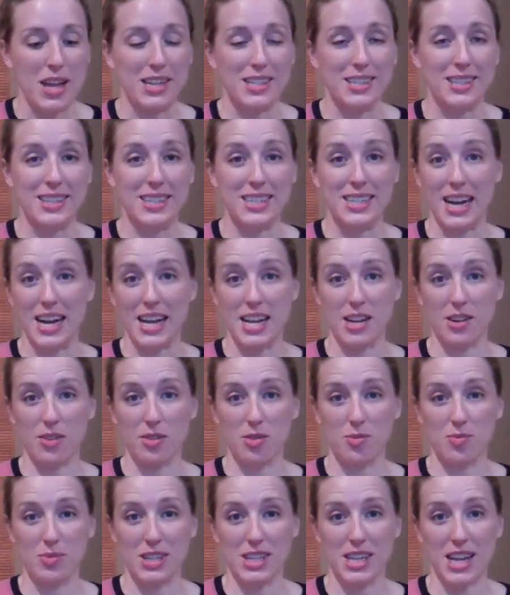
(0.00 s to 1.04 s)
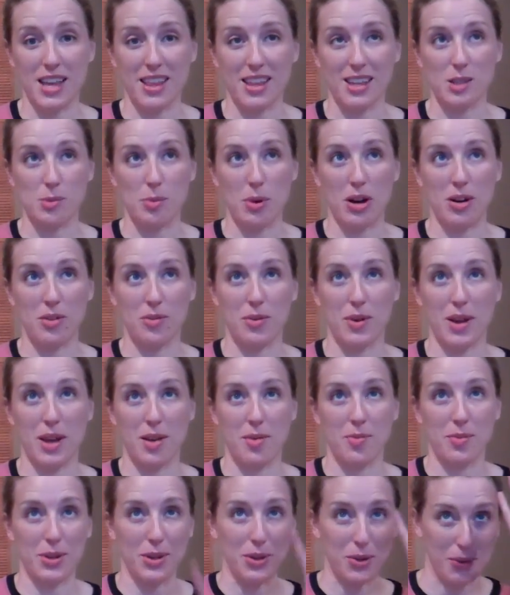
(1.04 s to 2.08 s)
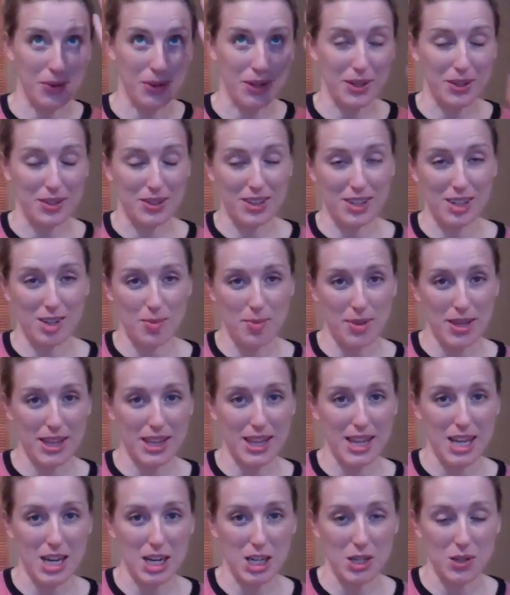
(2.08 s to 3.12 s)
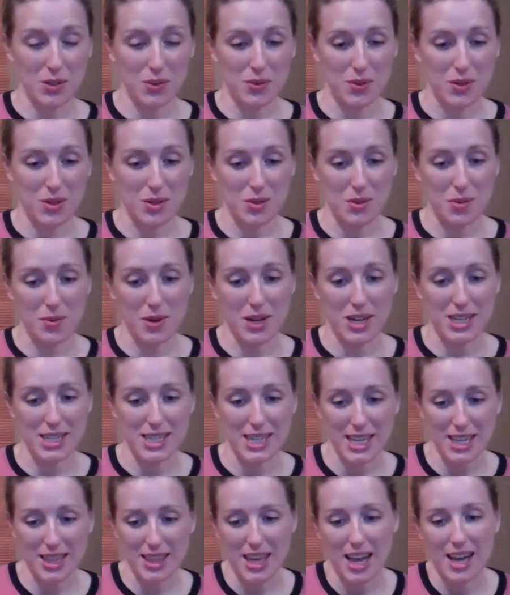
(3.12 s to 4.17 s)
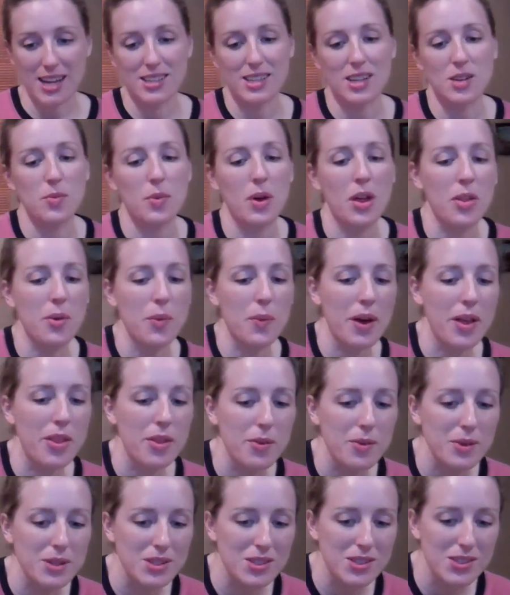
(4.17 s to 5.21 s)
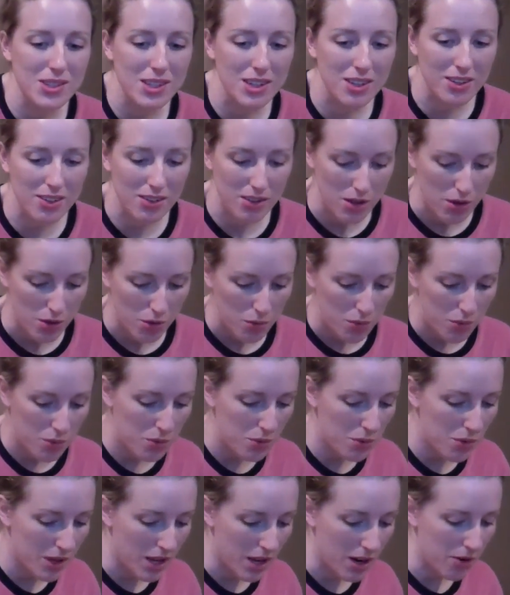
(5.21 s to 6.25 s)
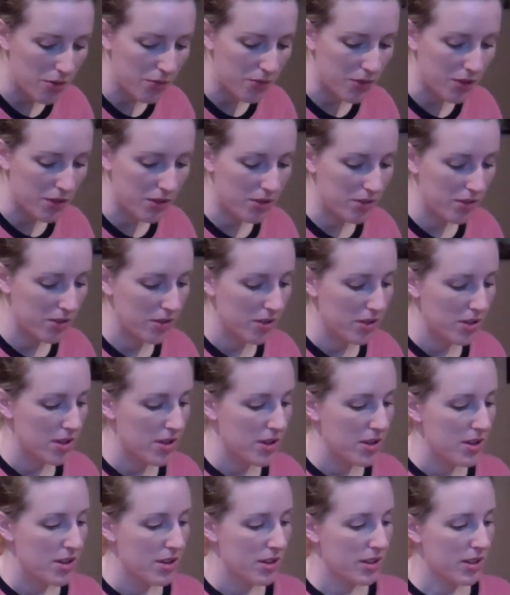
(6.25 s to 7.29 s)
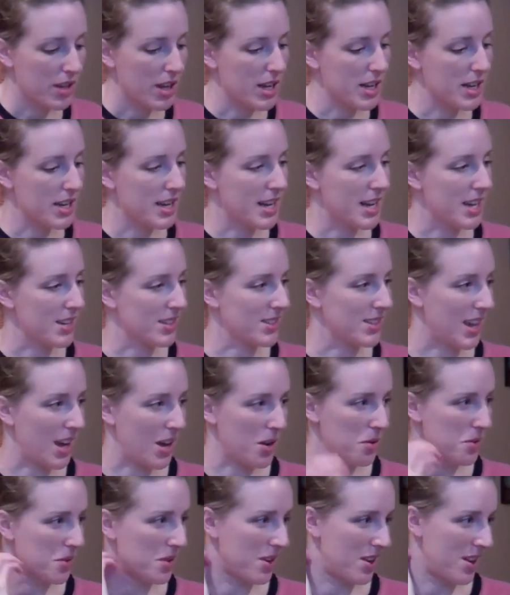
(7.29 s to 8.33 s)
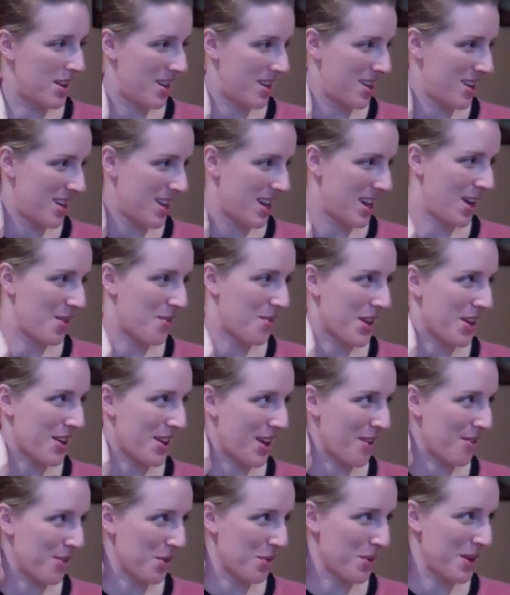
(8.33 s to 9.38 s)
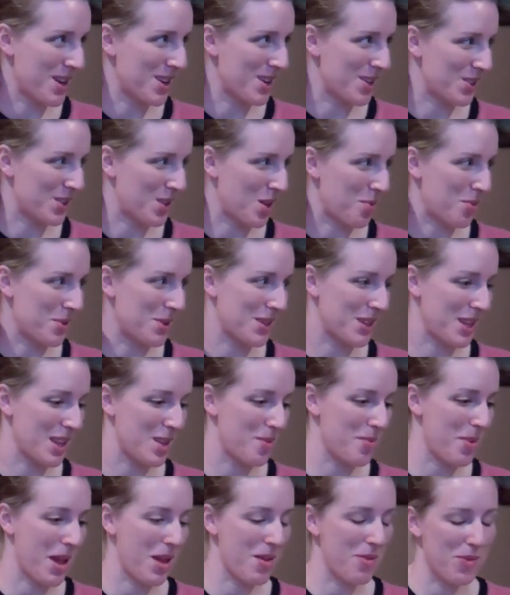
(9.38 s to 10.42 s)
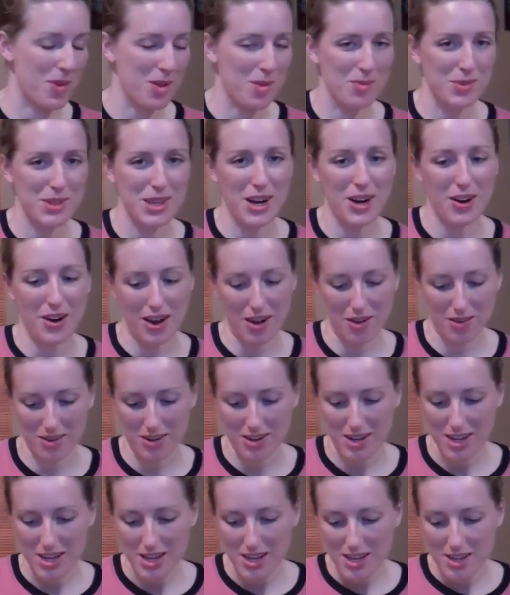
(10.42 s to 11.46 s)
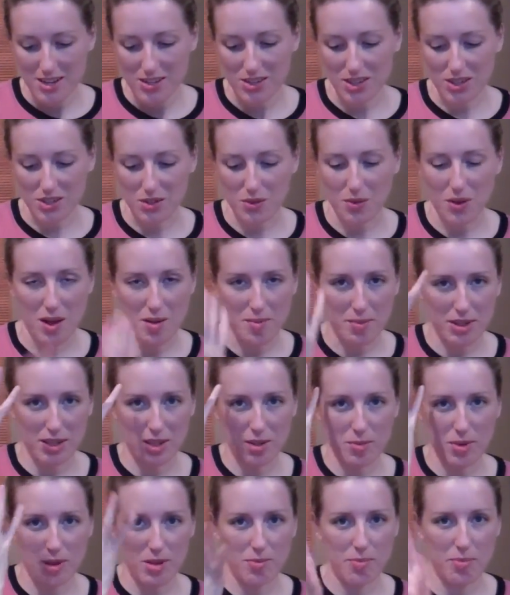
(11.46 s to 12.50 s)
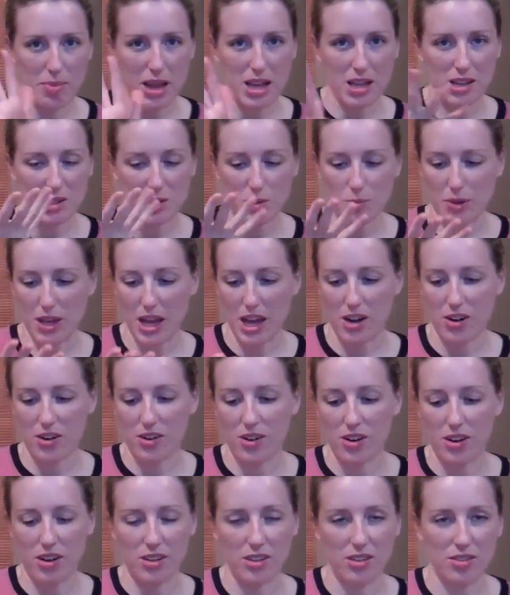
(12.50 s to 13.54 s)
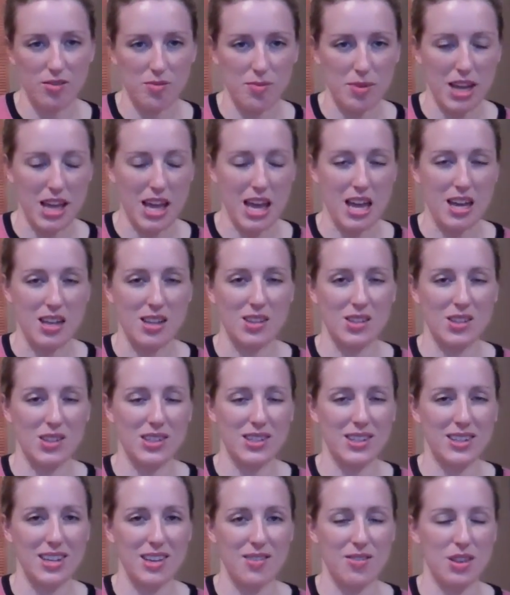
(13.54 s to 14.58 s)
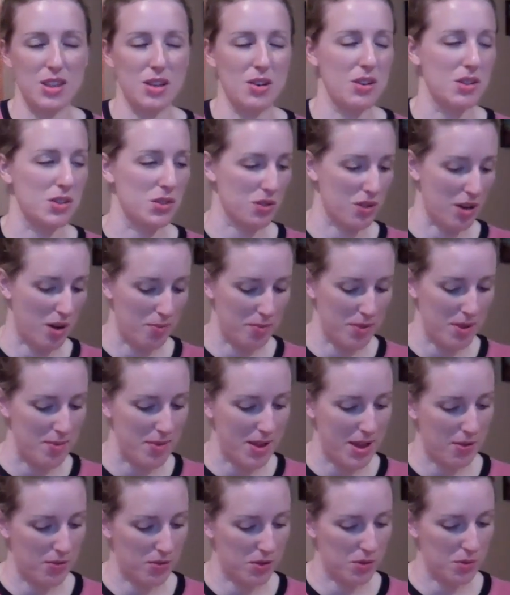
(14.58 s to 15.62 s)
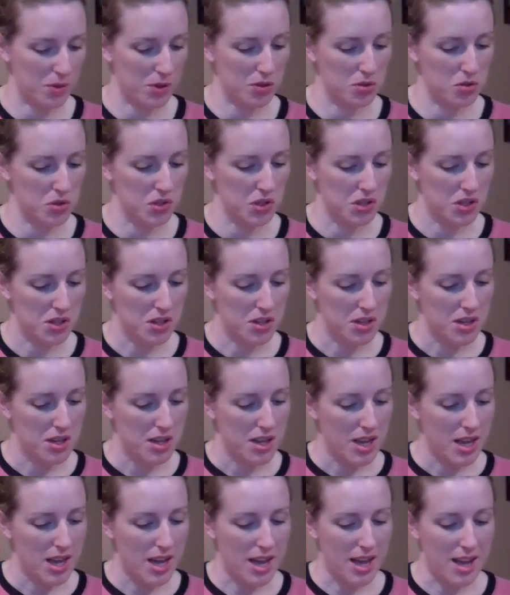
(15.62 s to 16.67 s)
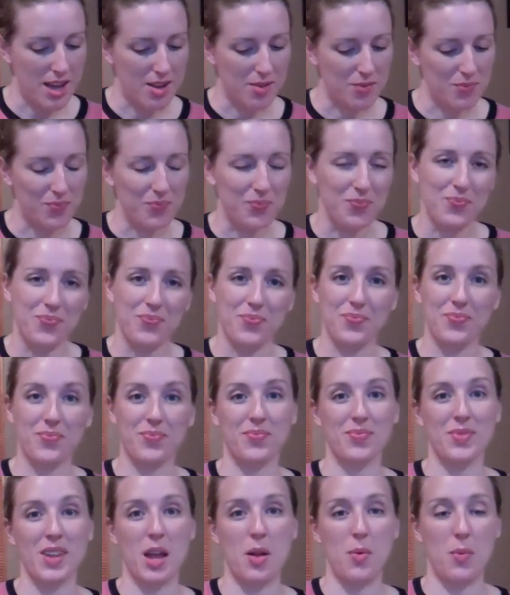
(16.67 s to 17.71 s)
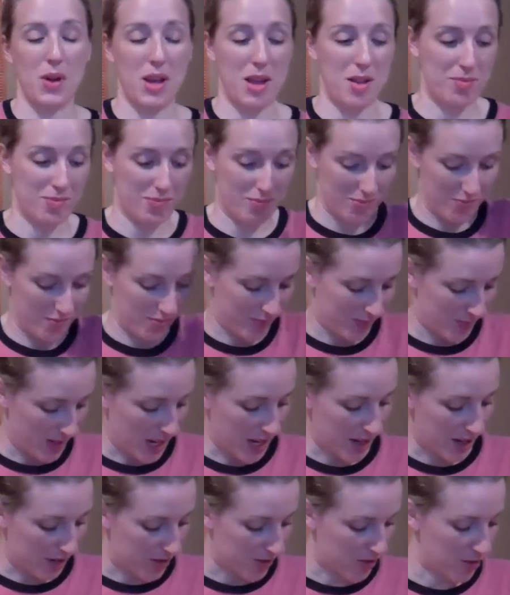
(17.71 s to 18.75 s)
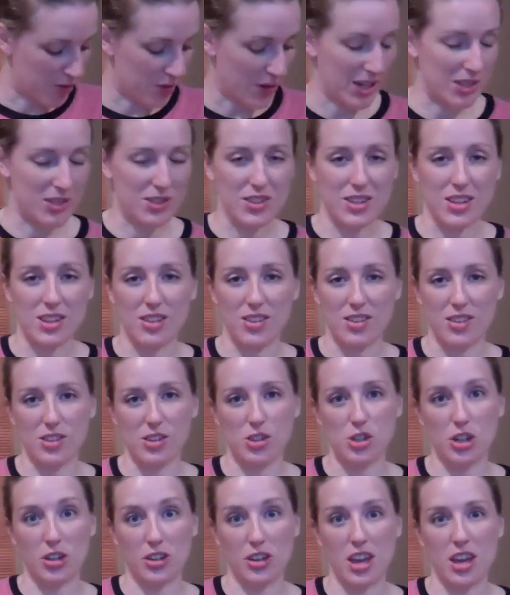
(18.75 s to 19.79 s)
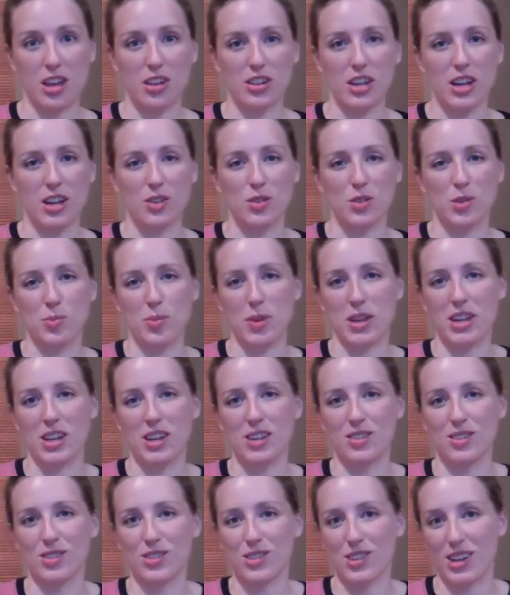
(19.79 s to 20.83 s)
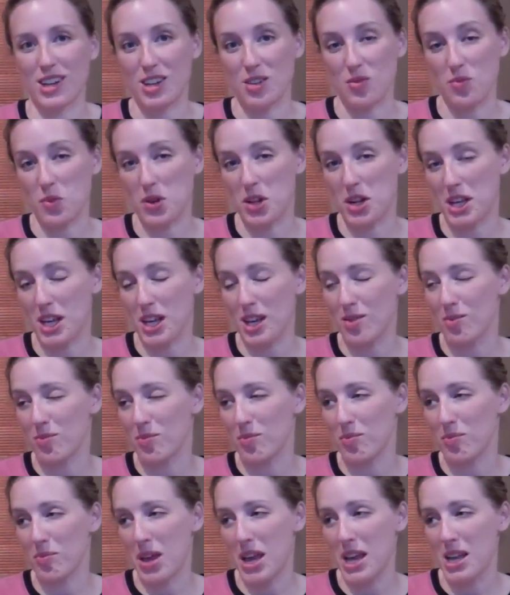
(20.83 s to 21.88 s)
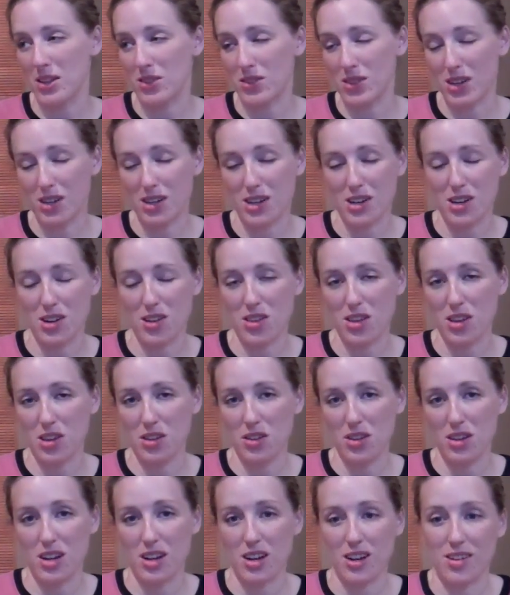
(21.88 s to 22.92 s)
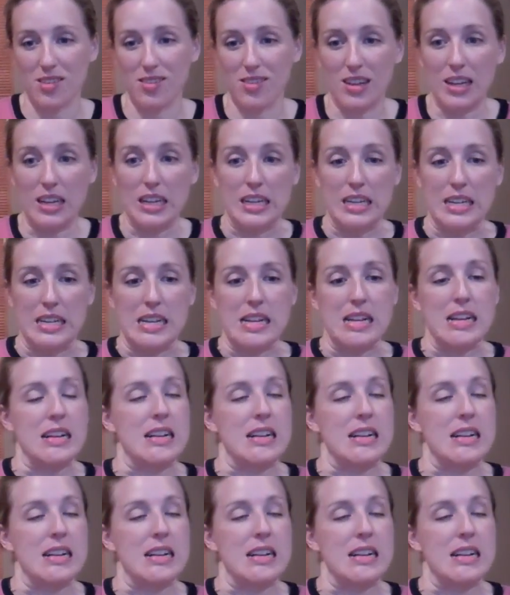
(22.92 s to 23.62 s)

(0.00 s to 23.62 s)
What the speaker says: We painted the dining room today. That's part of why I'm recording a little bit later, was we wanted to get that done while the weather was still, ooh, careful, kind of nice out, and we could have the windows open to let the paint fumes air out. It's also why I'm a little bit paint splattered all over my hands, even though I scrubbed them afterwards, and why I'm kind of dressed in the jumpy clothes, because I didn't want to get paint on anything good. And